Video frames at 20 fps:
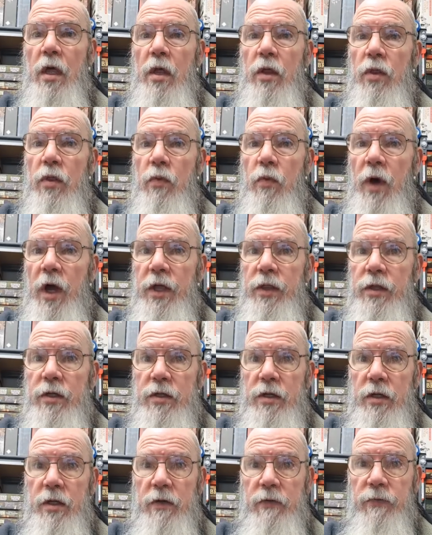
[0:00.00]
The way that
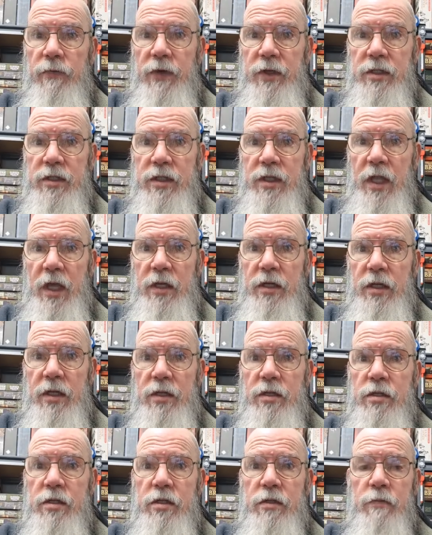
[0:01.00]
you could fix that
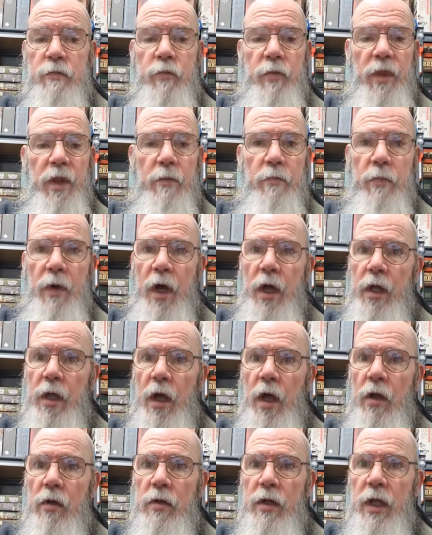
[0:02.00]
is, my
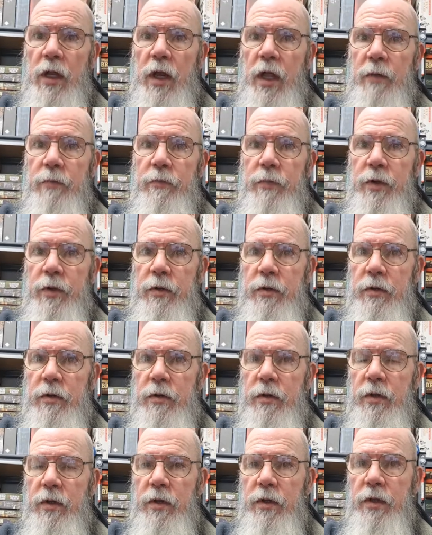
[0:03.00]
old club,
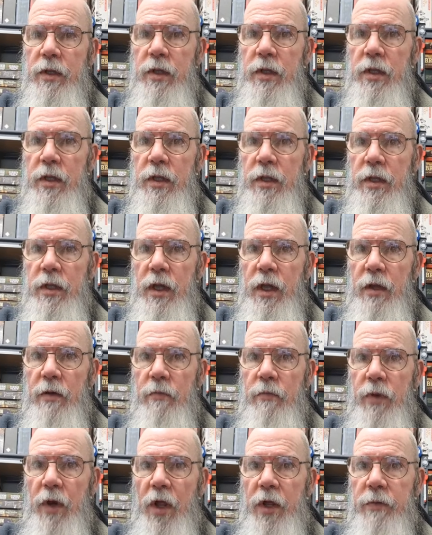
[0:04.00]
the
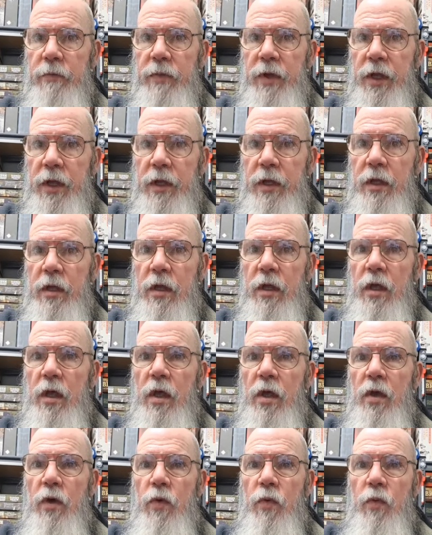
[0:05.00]
Blind Pig,
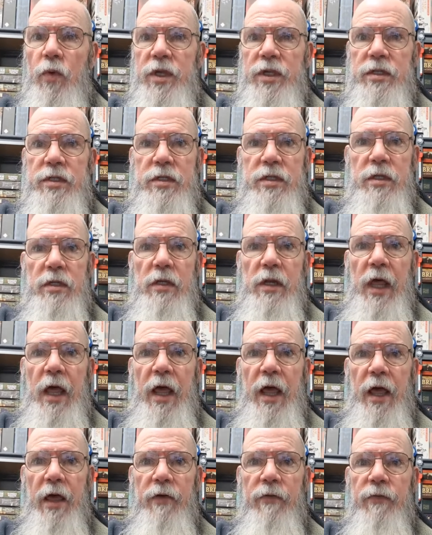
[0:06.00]
we still
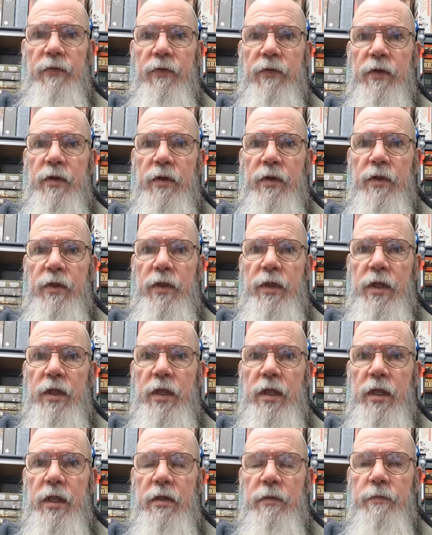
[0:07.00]
have
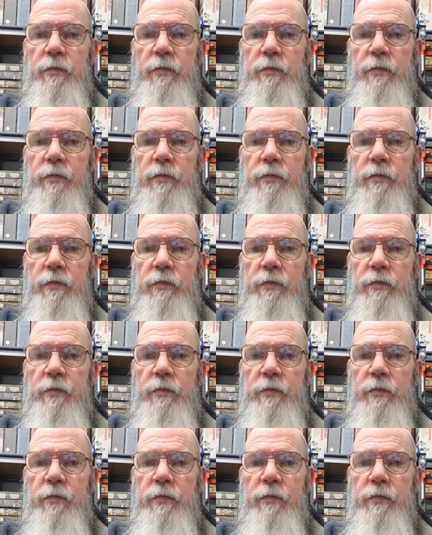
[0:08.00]
the